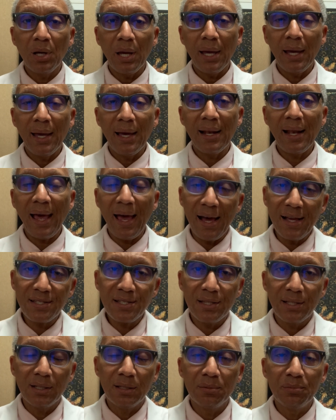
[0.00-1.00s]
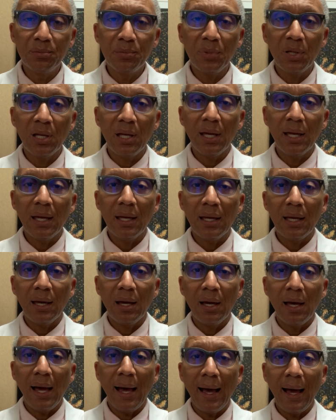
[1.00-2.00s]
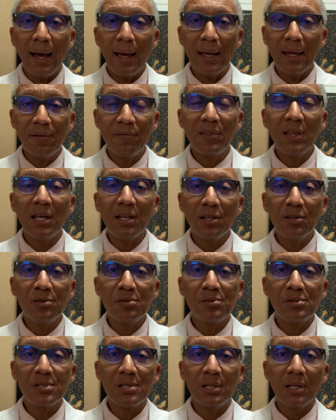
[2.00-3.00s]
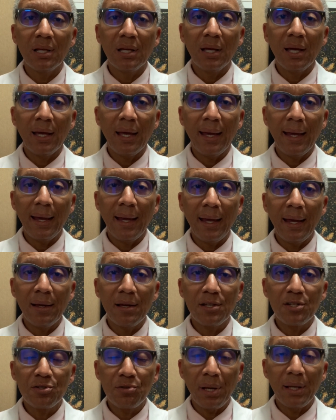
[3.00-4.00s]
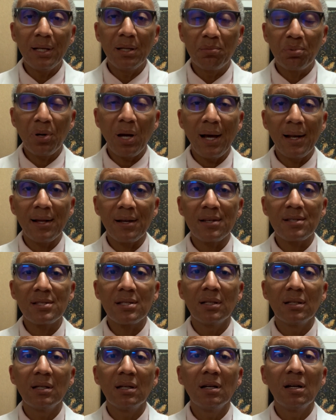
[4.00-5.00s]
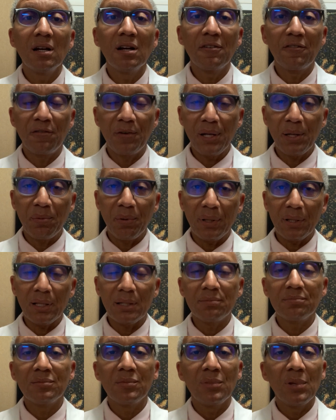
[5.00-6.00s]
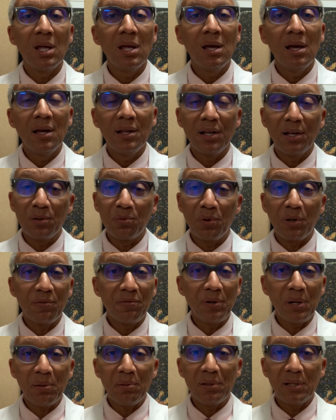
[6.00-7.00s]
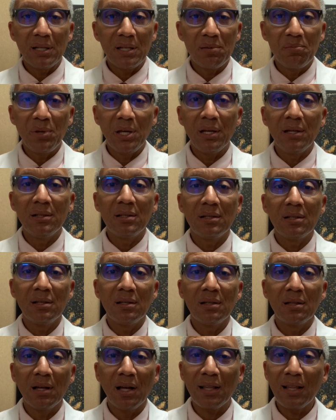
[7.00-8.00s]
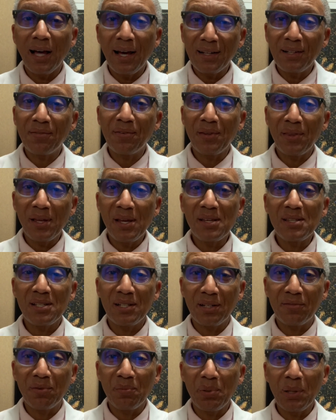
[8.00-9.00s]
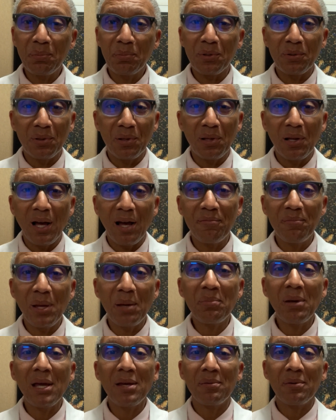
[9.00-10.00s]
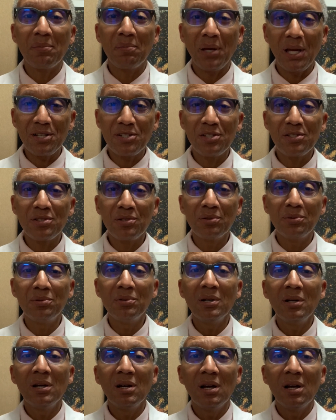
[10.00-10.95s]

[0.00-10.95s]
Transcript: and asked them if they used straightening products frequently. Now, the word frequently can mean a lot of different things to different people. I've met patients who